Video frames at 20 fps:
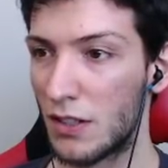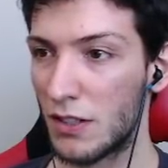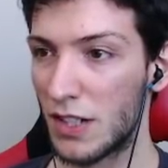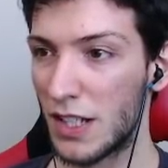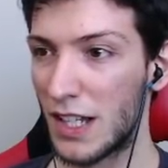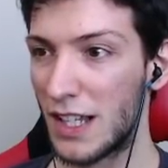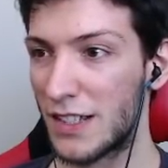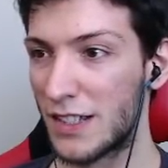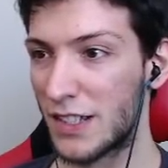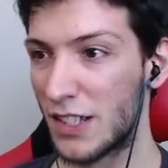
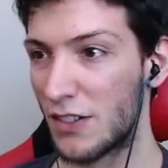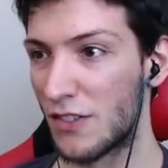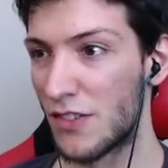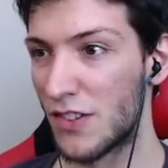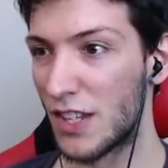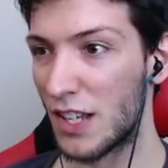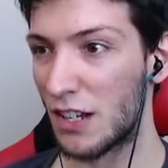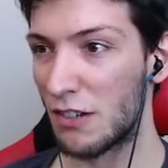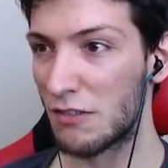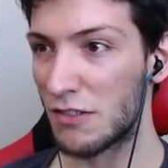Okay, it
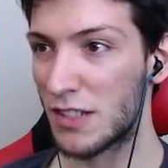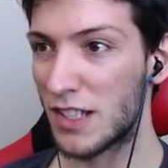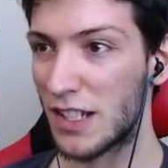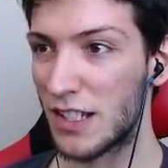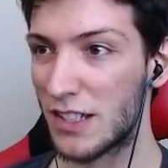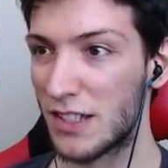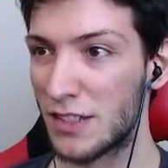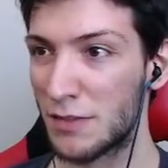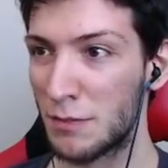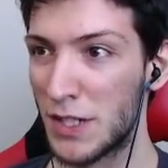turns out
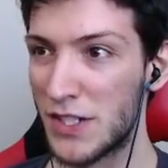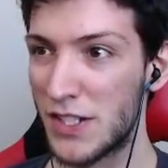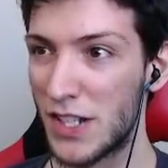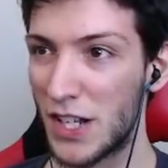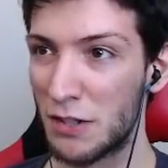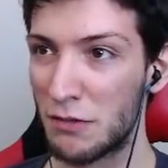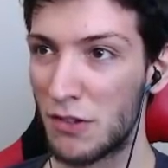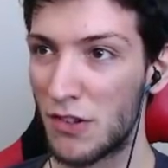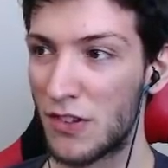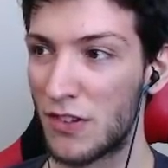that
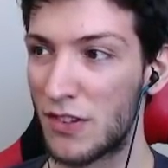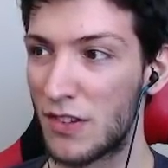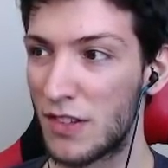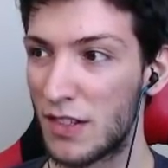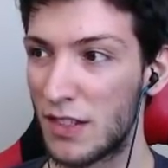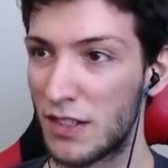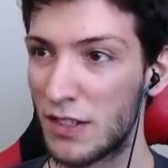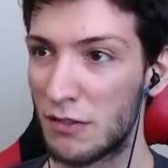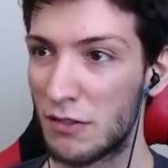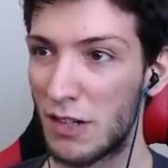Magi was
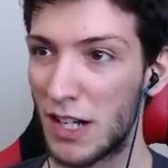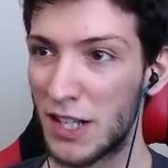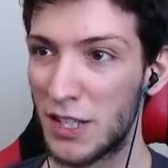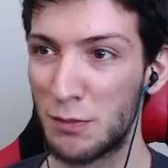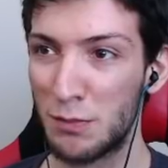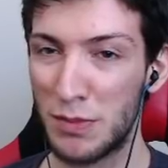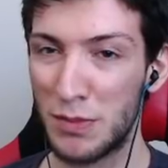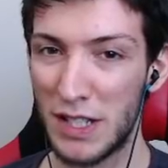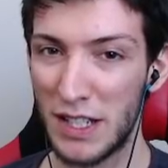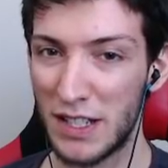the
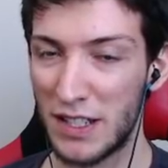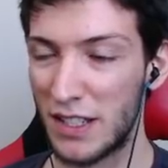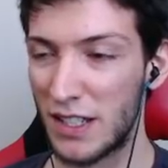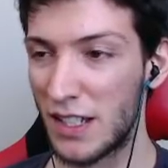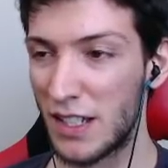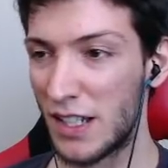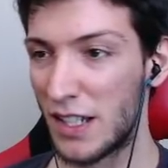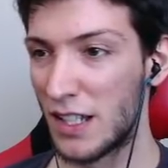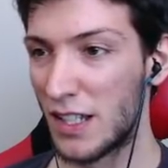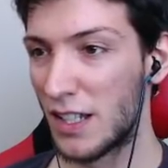right pick.
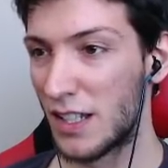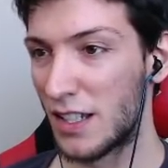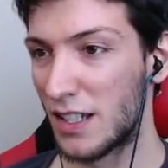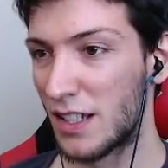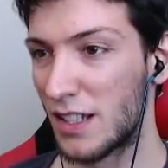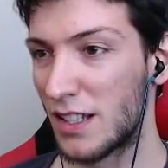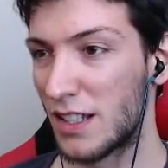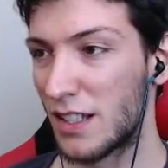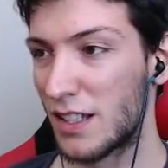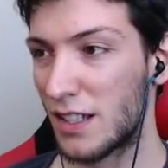
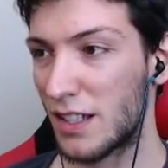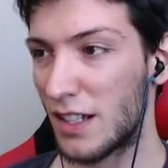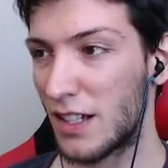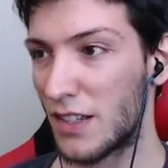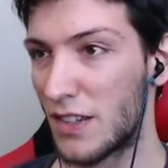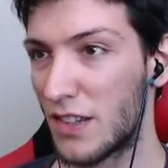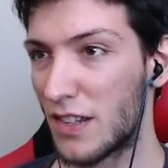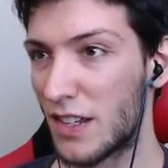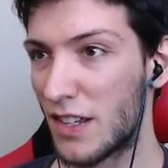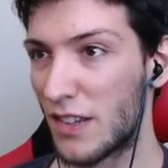
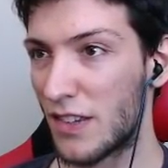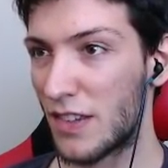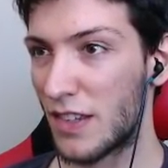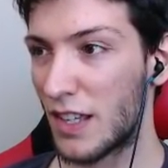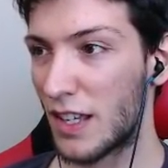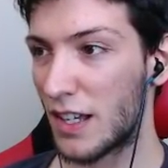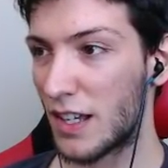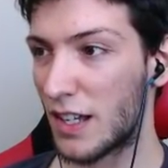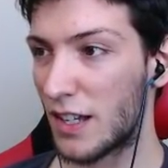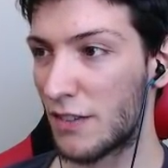As you can
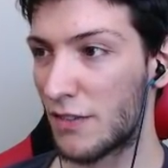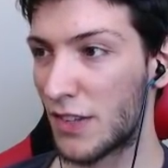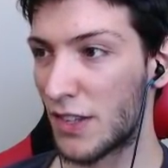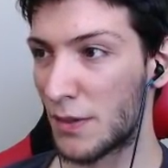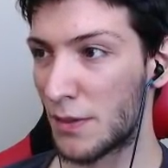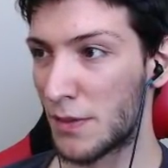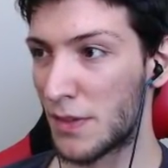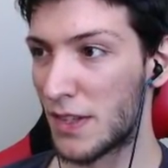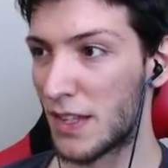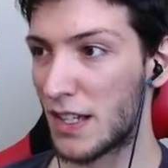see, I have
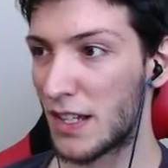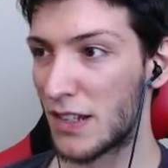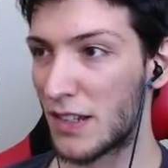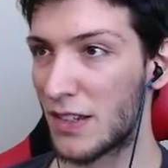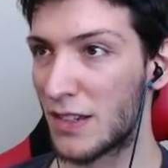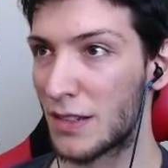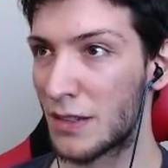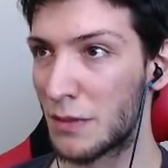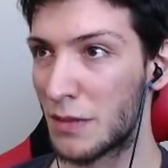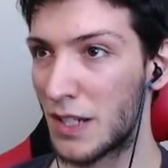some
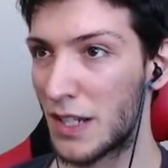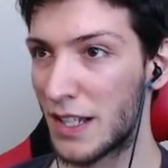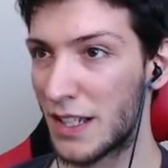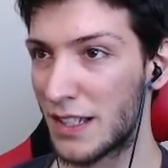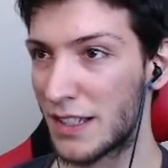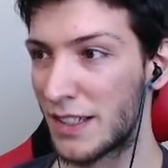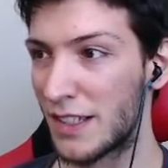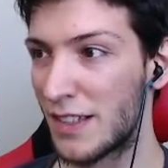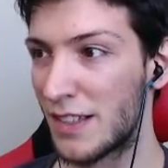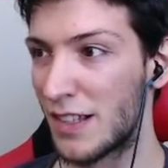stacks. I
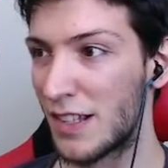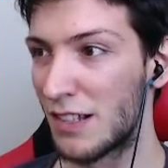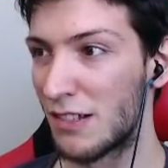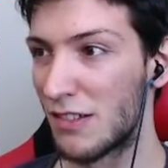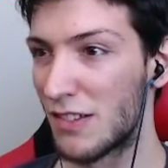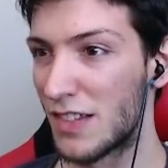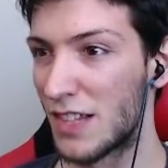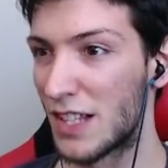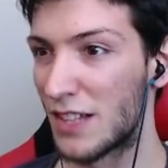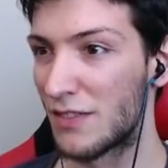can easily
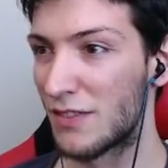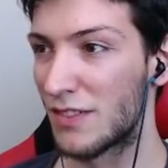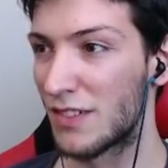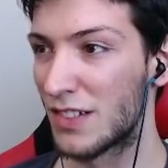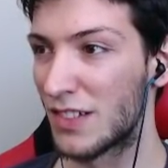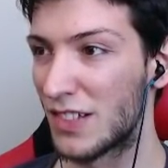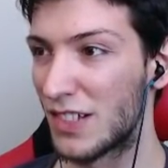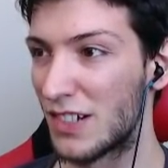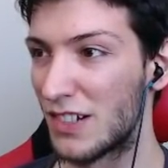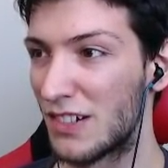lose them,
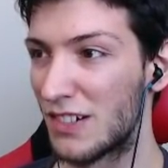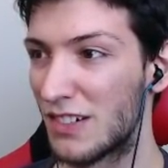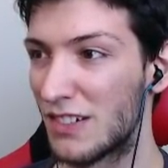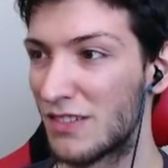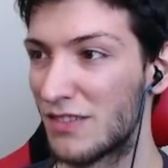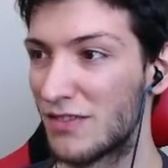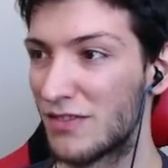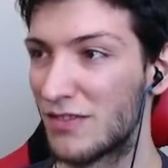though.